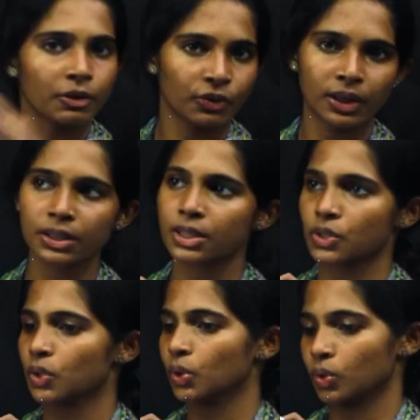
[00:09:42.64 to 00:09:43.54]
at the figure. Here,
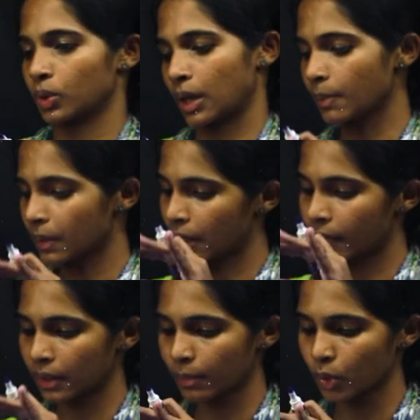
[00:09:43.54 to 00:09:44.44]
we
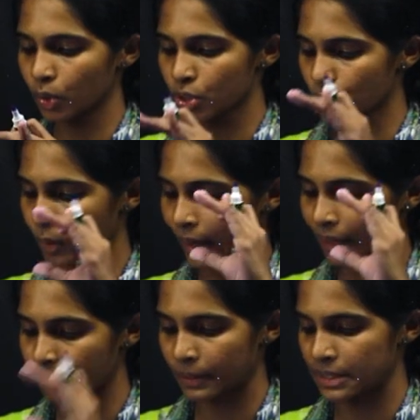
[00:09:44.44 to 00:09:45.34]
have a
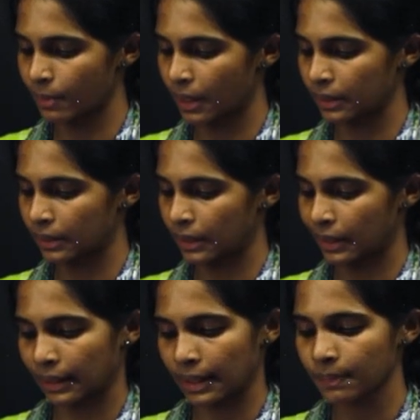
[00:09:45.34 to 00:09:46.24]
square prism. Now,
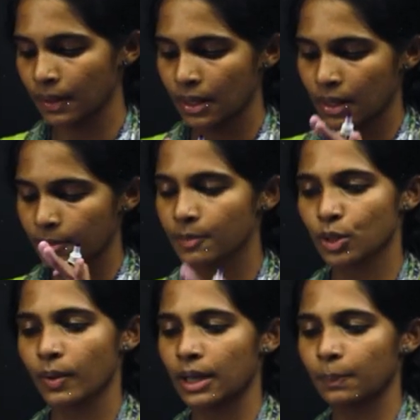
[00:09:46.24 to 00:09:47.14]

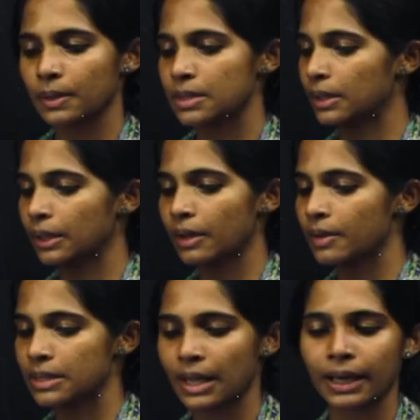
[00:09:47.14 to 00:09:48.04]
square prism is
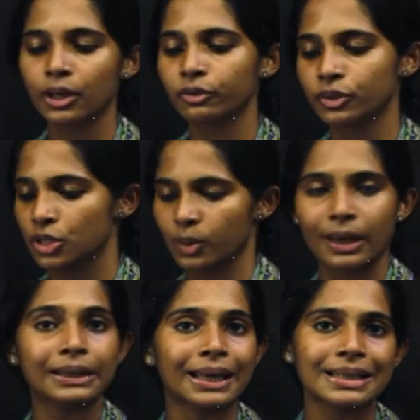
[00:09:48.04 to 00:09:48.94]
the side of the
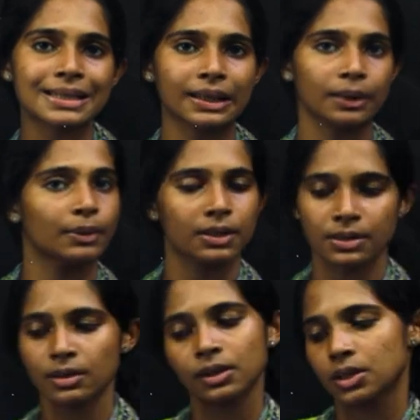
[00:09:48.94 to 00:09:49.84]
square 10 cm. Now,
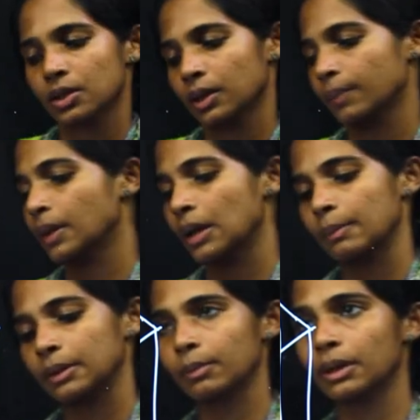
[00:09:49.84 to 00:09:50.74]
we
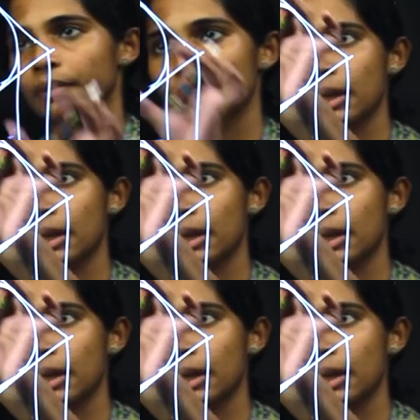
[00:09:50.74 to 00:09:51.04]
have the